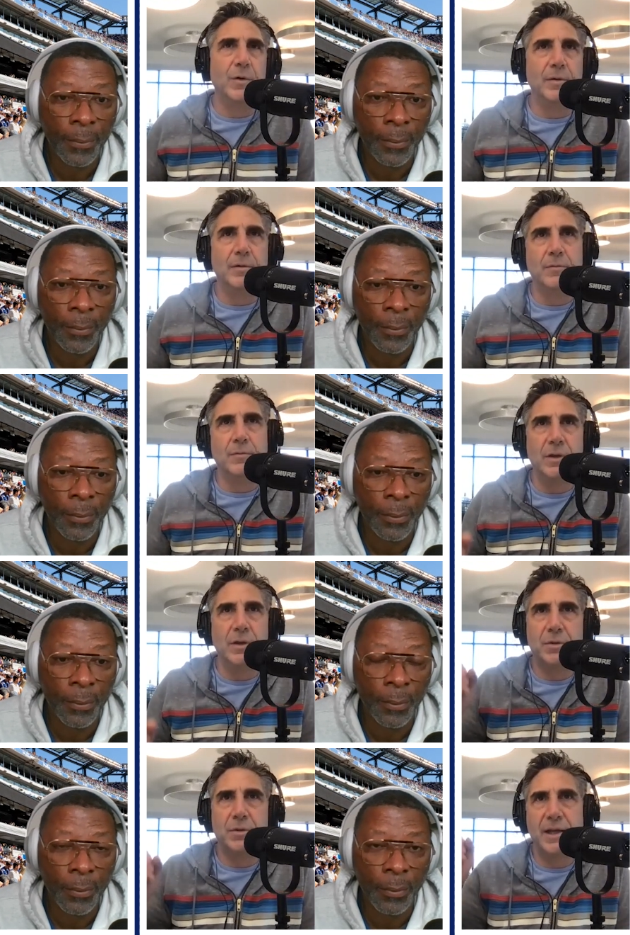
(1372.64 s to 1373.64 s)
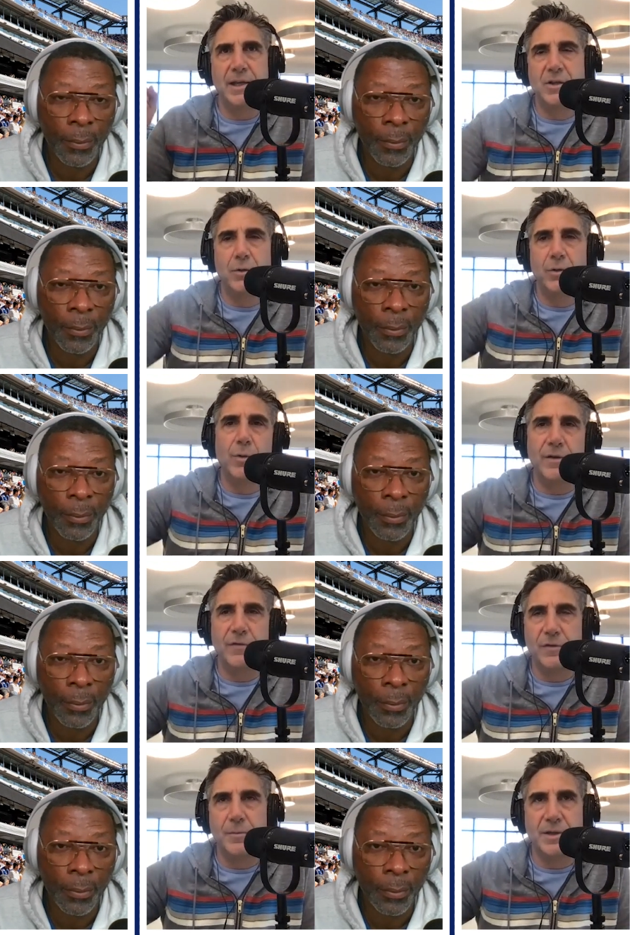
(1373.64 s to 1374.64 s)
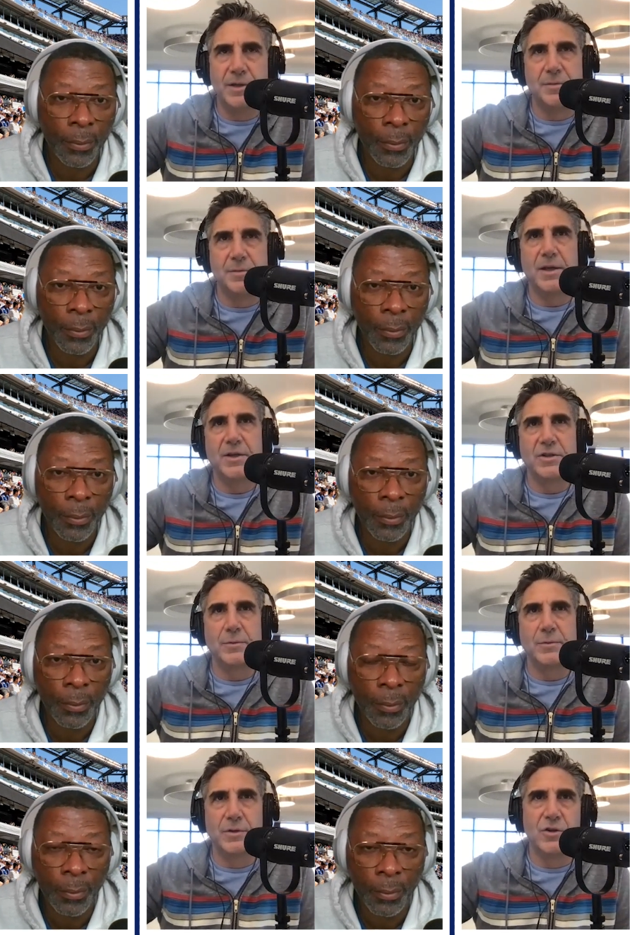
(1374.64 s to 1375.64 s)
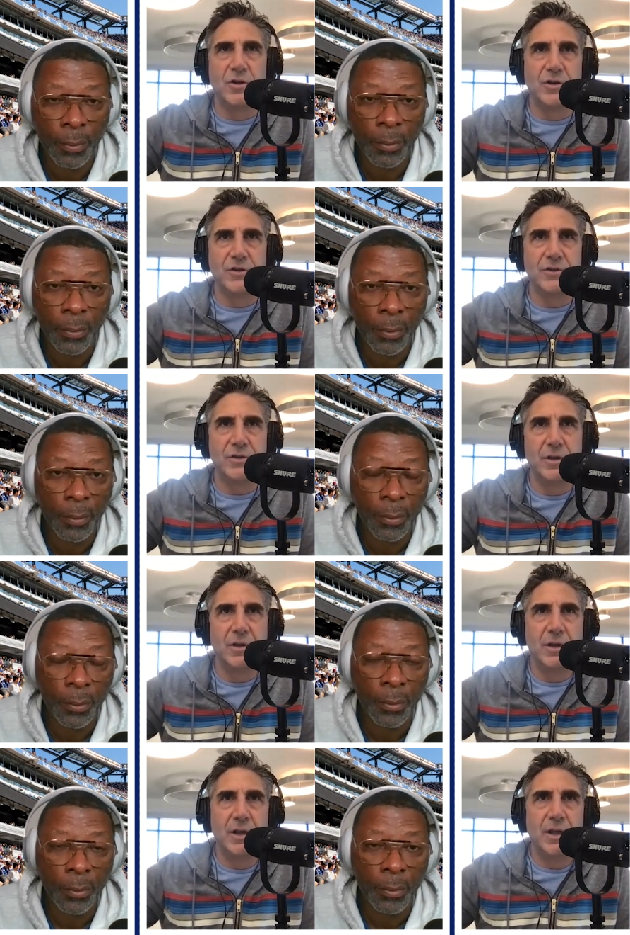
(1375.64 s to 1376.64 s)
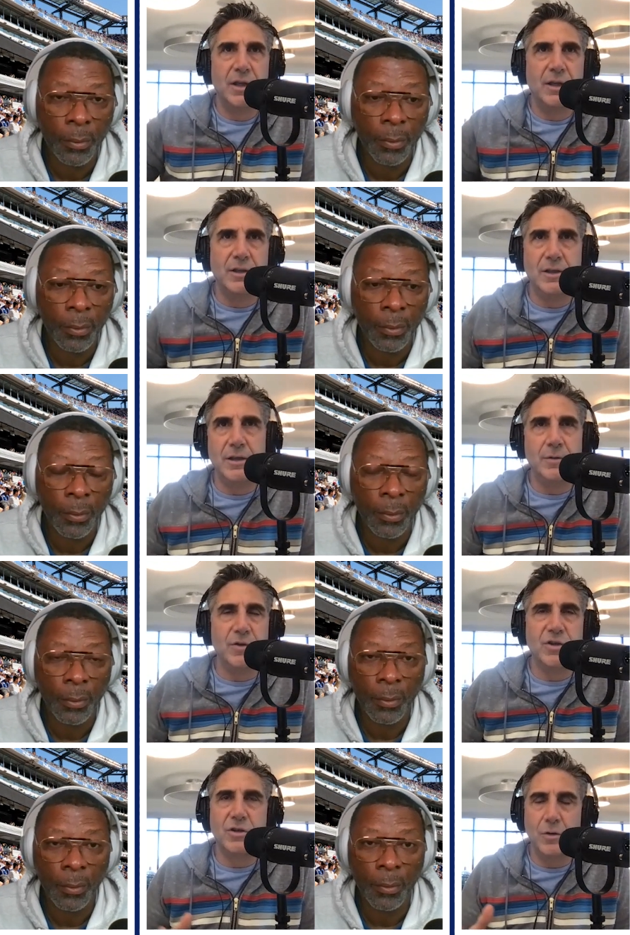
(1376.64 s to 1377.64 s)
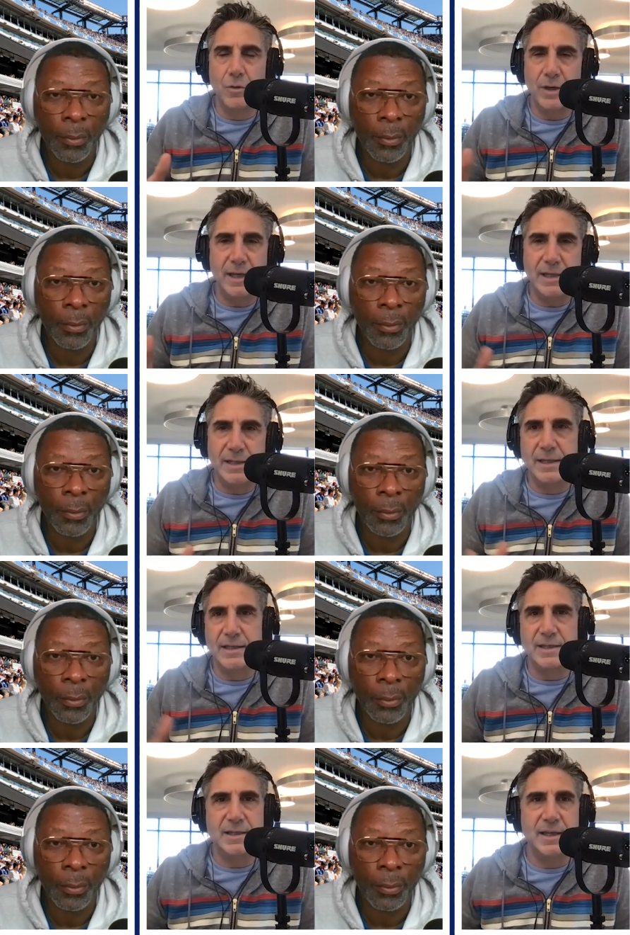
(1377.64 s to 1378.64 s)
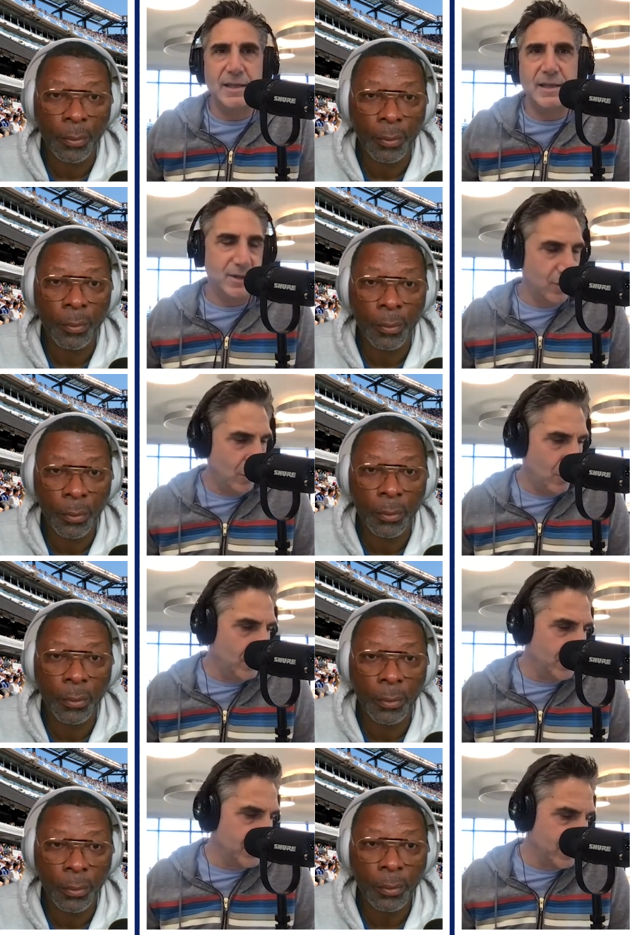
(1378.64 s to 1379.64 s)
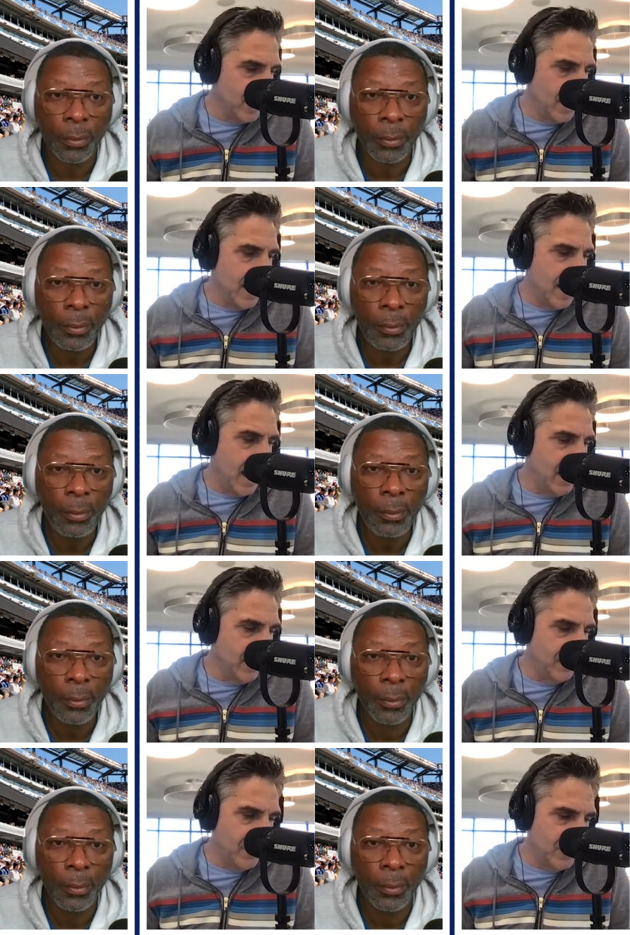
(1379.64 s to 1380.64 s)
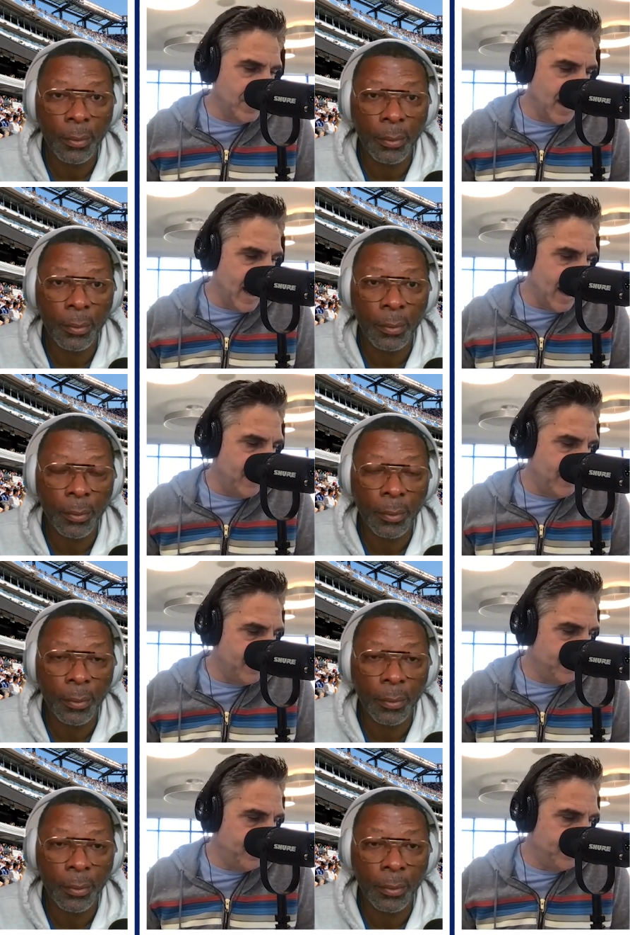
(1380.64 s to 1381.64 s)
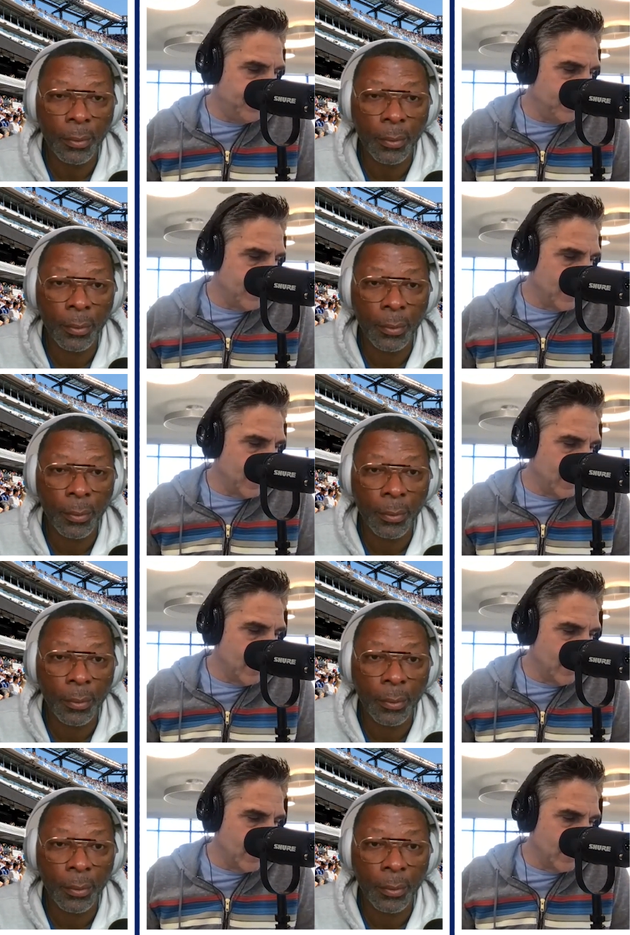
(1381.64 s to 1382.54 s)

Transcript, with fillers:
Speaker 1: when when the play is going away from us, especially with the Chargers, it was so easy to see these holes. And in the first half, you know, the